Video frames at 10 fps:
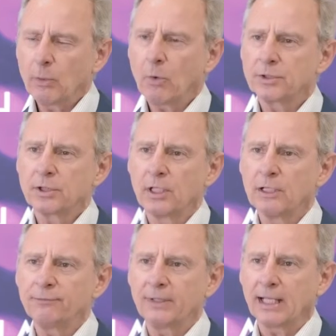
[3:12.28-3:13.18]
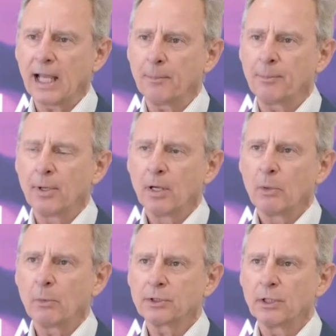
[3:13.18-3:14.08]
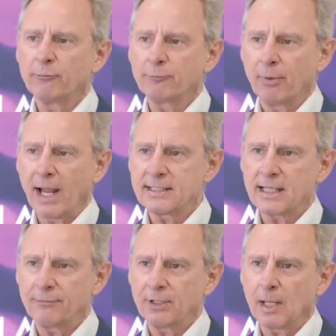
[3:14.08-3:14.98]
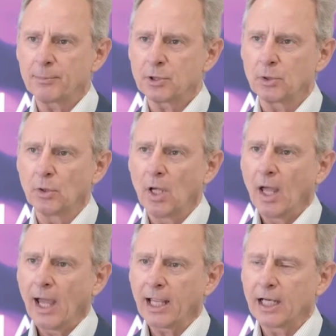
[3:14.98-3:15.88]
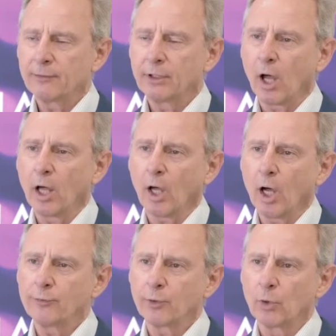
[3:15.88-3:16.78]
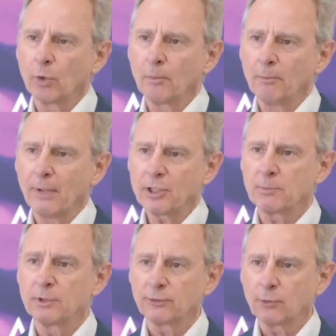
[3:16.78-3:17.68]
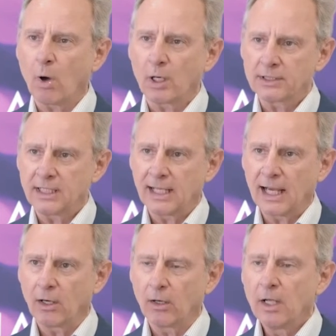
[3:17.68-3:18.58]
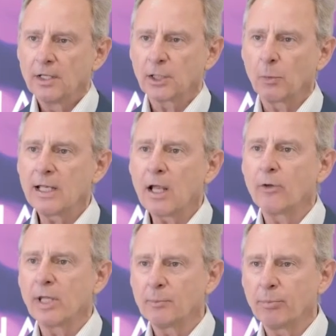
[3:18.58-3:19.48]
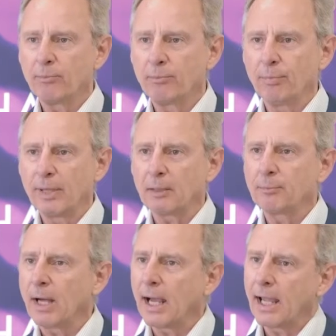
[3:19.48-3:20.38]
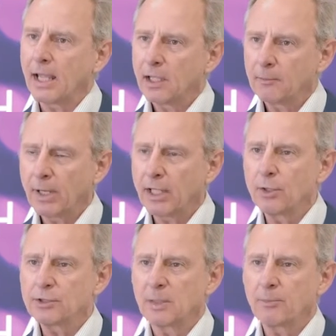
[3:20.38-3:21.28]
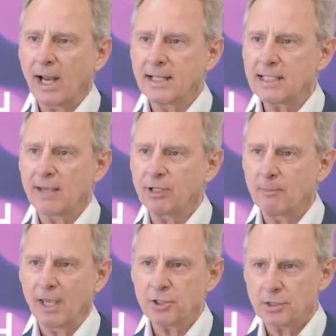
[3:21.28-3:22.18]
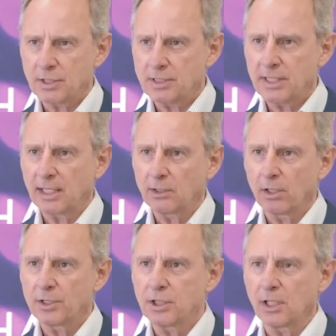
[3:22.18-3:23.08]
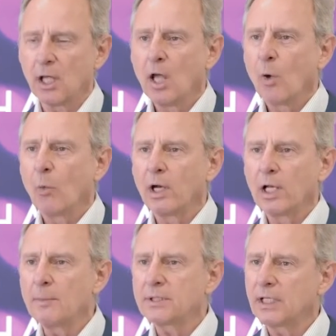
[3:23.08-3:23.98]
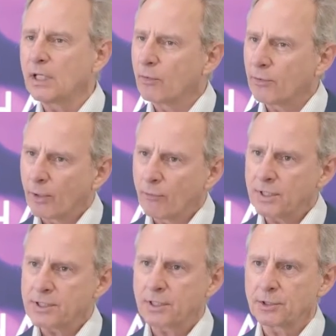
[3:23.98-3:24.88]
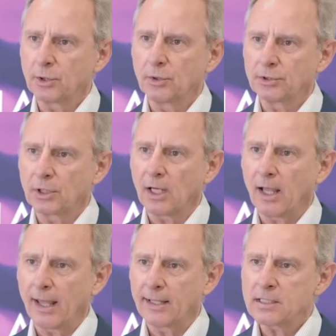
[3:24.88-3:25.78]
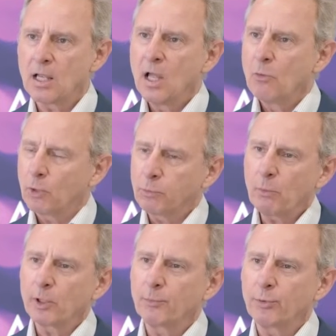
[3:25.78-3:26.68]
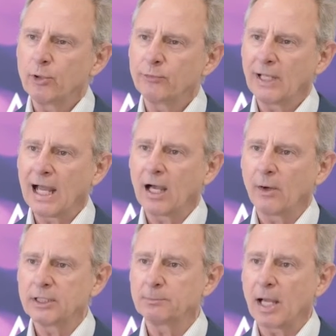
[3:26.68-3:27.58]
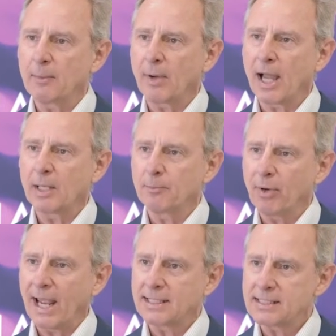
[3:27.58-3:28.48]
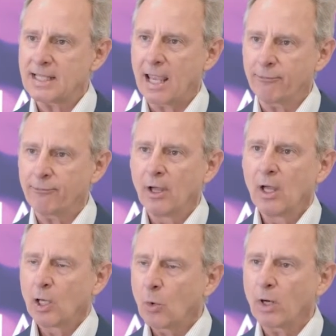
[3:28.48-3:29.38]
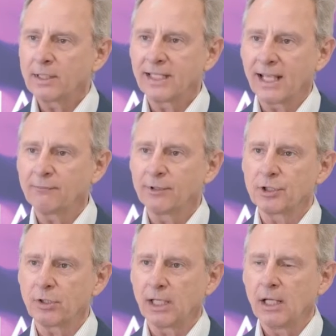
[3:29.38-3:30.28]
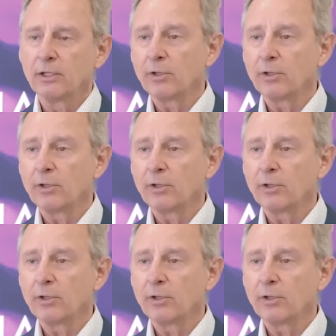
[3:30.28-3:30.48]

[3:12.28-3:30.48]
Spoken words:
We want to lift that up. We want to lift brand safety up to kind of an overall measurement of quality now. So we know that by using brand safety measures and technology, we're limiting the risk to clients. What we want to prove now is by buying brand safe quality inventory,